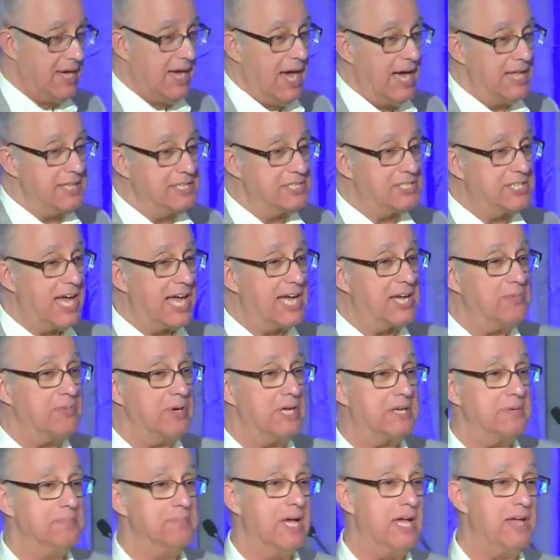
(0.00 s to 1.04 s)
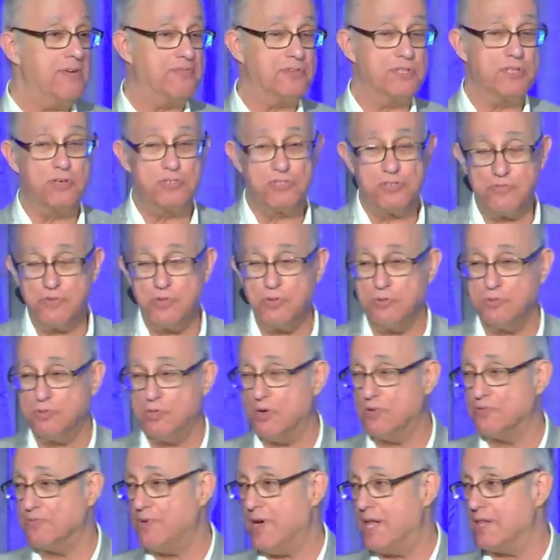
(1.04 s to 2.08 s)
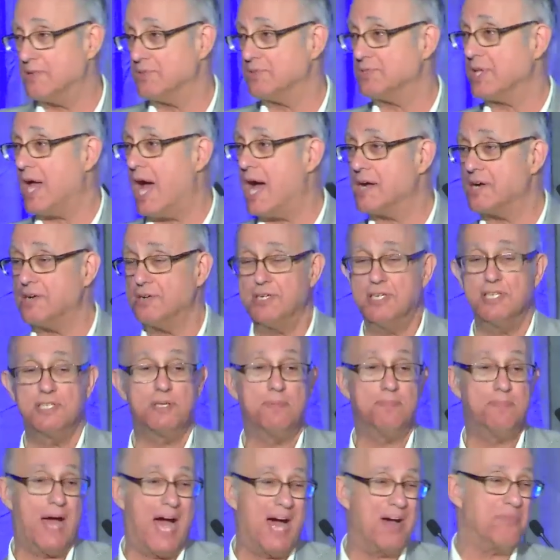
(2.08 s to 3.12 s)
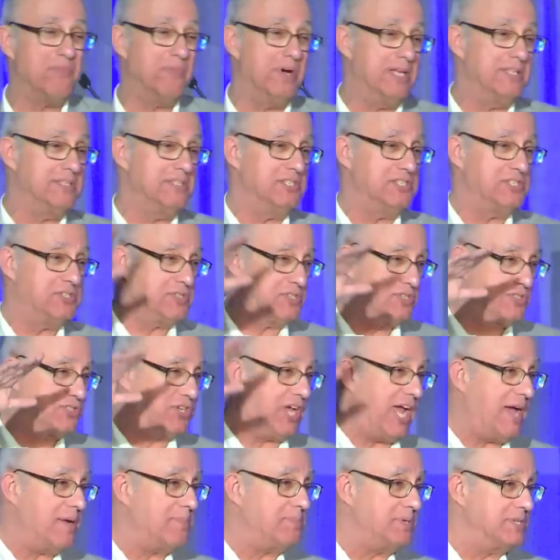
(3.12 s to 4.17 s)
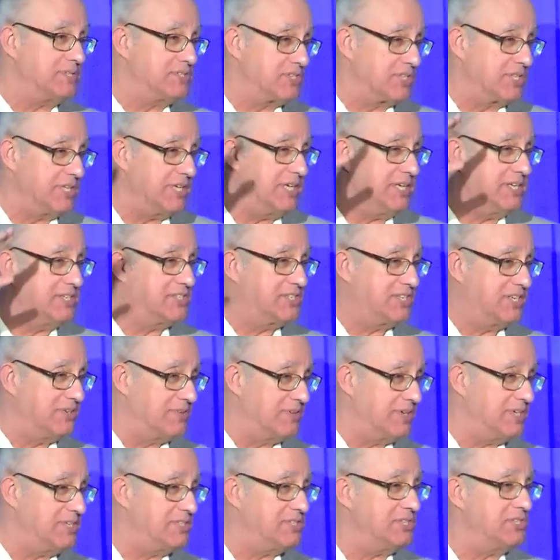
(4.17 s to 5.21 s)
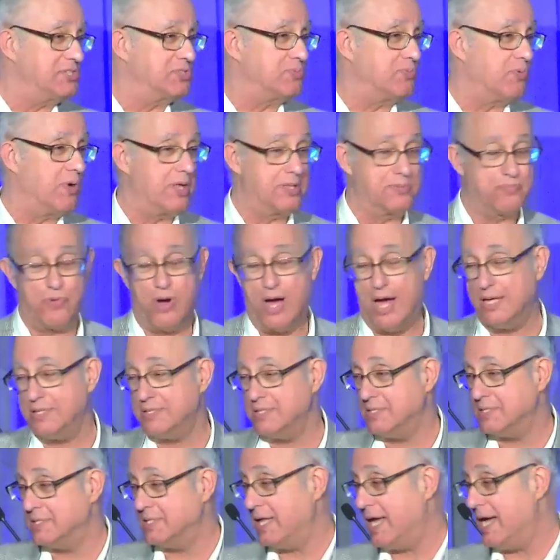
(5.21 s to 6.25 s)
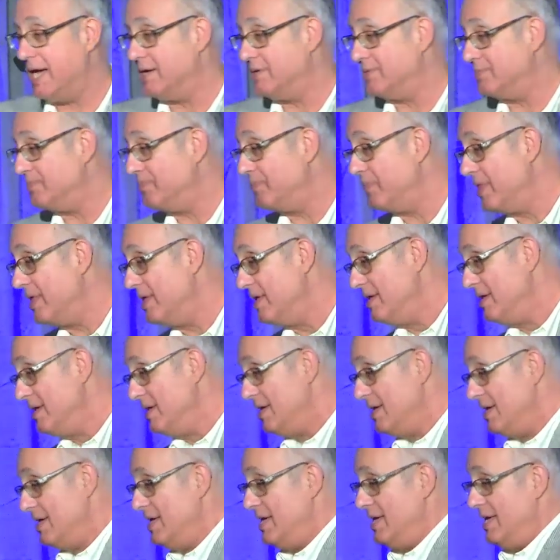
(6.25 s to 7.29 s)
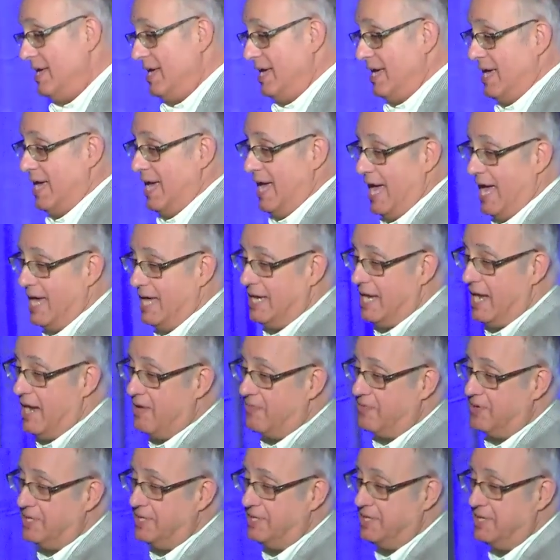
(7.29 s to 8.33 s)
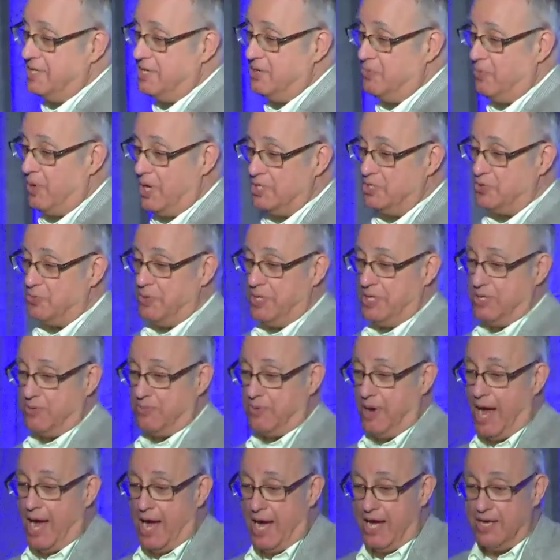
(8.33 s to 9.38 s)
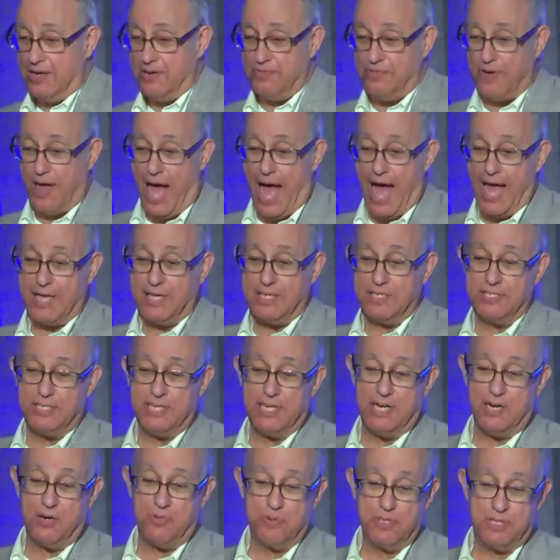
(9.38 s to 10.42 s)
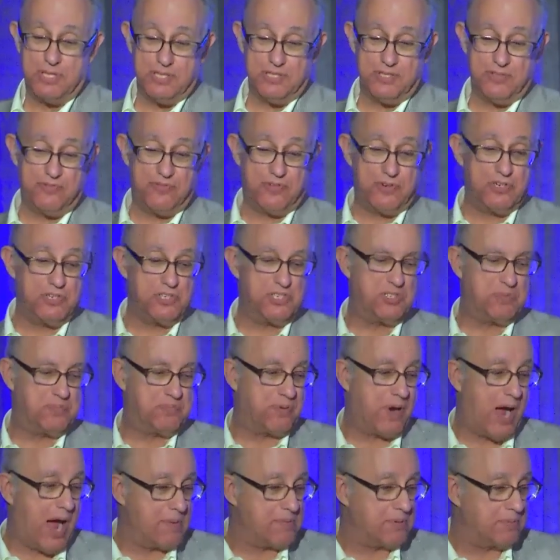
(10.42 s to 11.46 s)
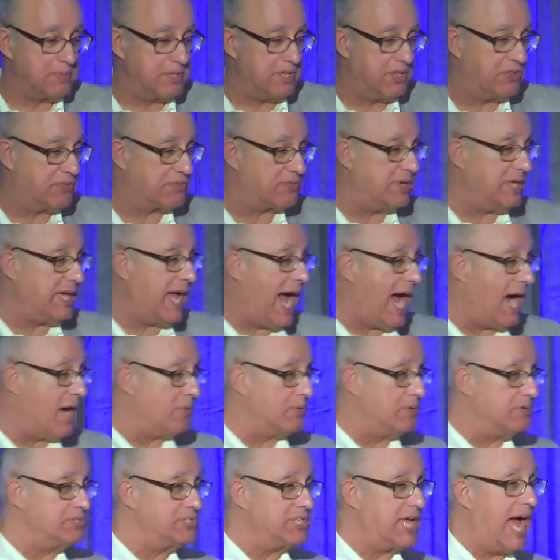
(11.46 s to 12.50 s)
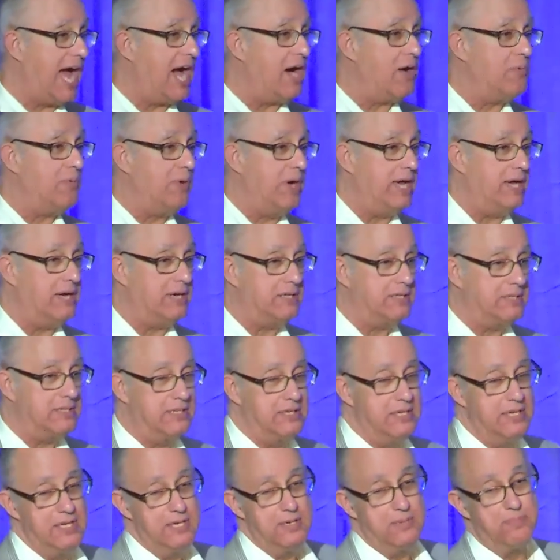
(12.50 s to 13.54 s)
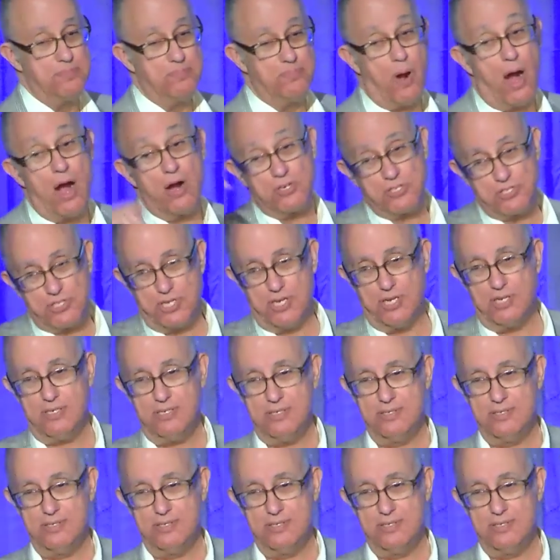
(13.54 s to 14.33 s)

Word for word: And the second week of May, for those of you who don't follow soccer, is about when the Champions League series is winding down. And every year, once we arrive, I can tell within the first probably three hours how well Barca,